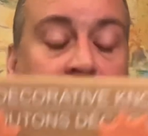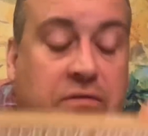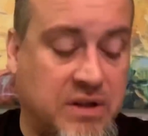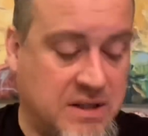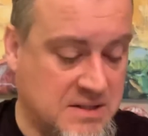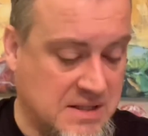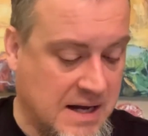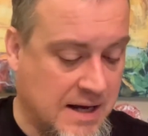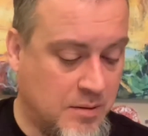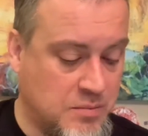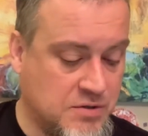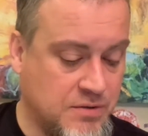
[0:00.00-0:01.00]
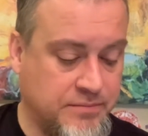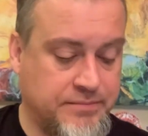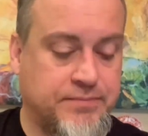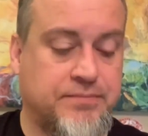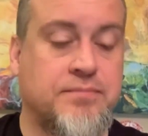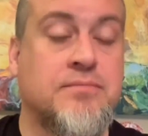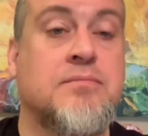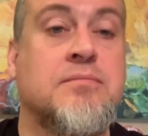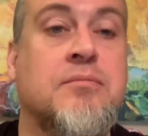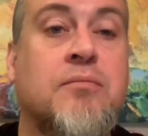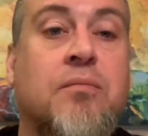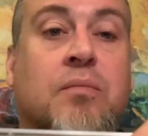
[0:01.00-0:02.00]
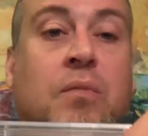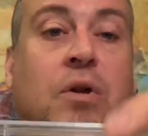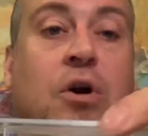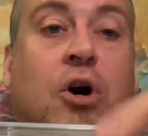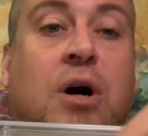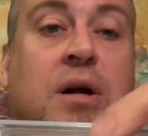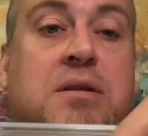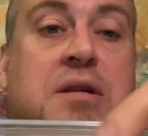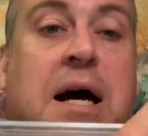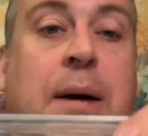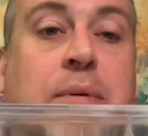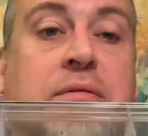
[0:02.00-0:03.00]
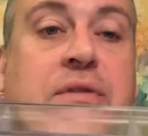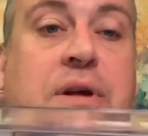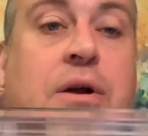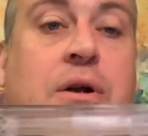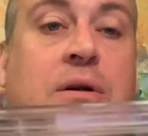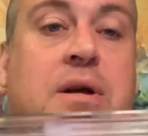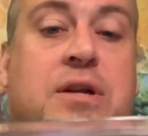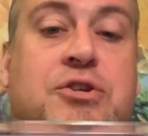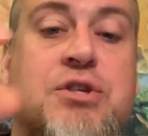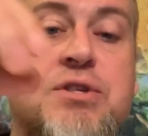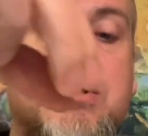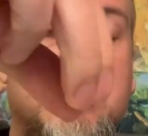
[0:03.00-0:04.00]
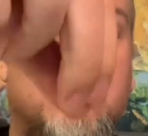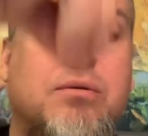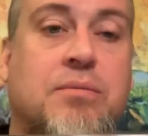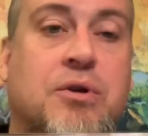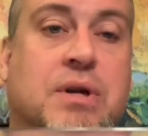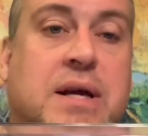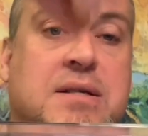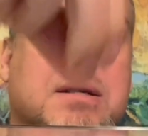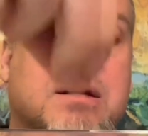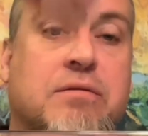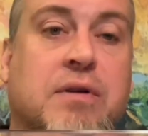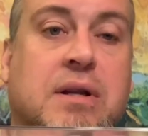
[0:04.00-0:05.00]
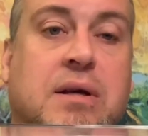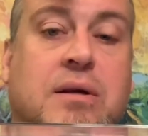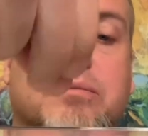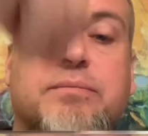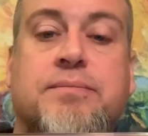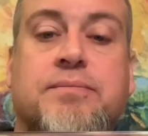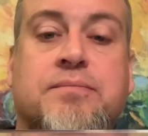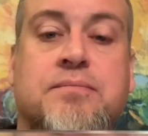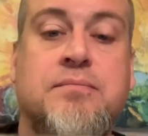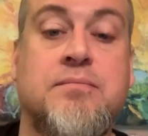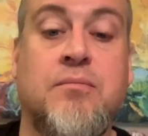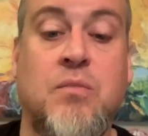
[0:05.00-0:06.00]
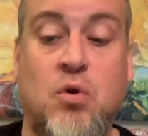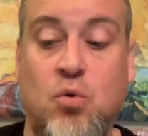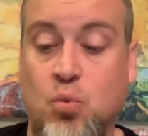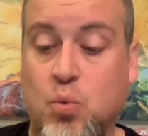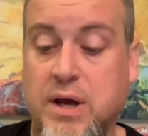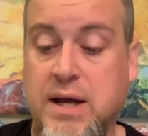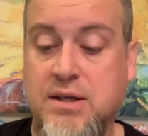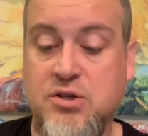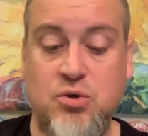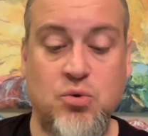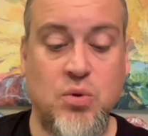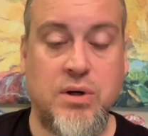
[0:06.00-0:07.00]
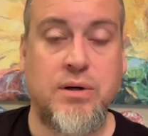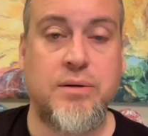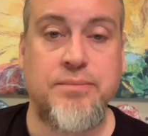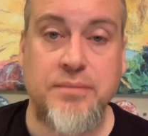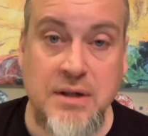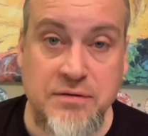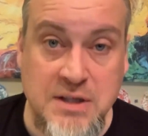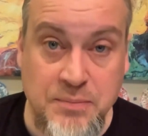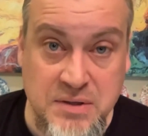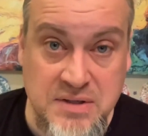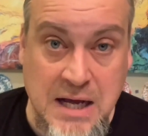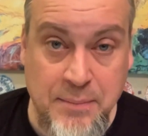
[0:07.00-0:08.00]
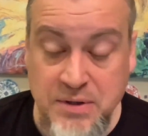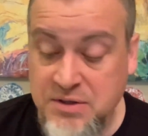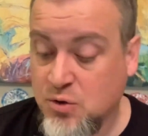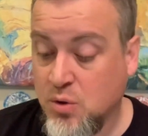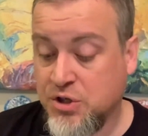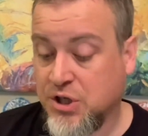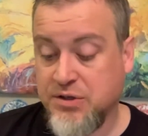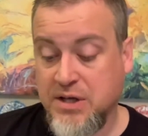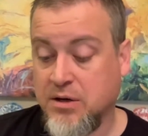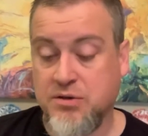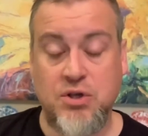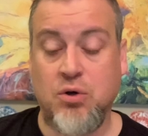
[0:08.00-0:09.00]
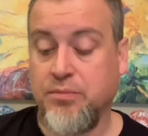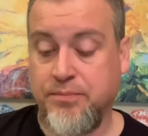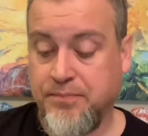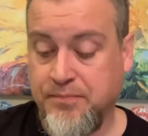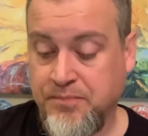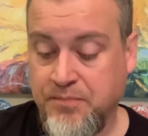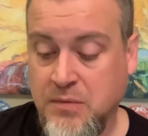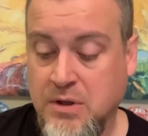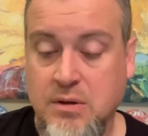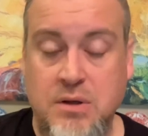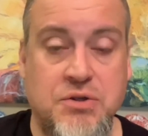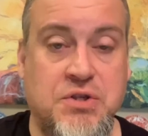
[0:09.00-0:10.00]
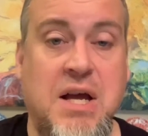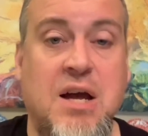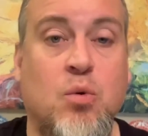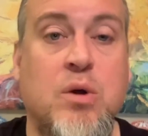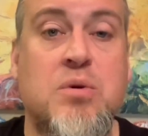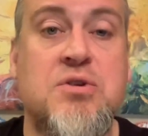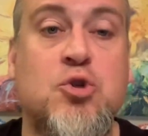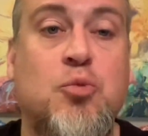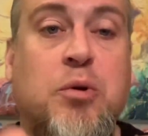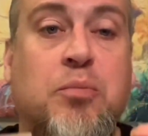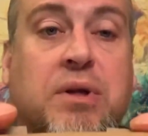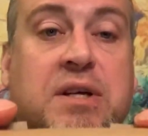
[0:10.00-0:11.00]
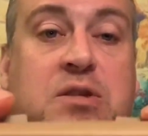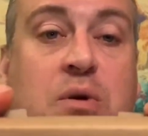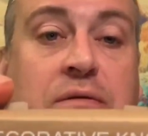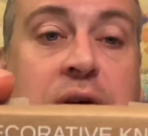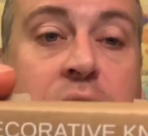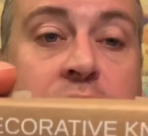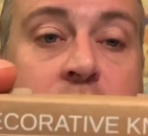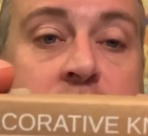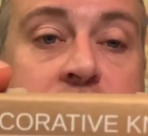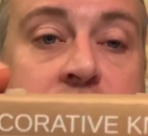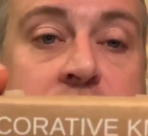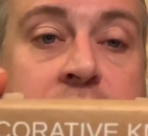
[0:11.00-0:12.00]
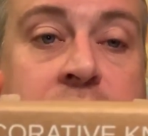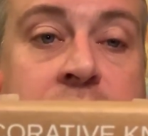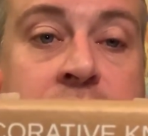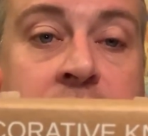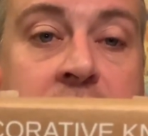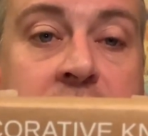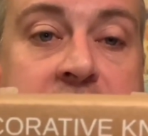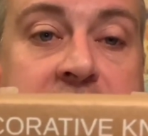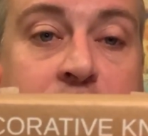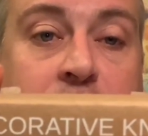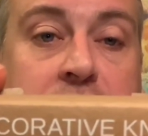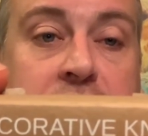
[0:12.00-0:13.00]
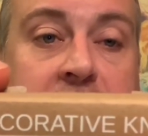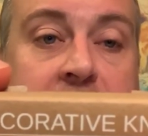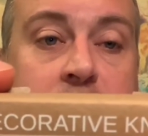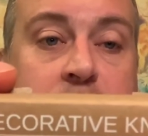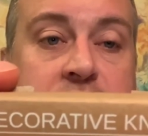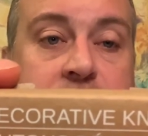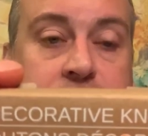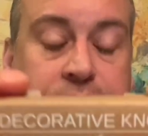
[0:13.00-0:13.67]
of these knobs on top of there and just, you know, a nice convenient way to uh, lift up the top of the storage container. So, so yeah, we were super pleased to have found those. Decorative knobs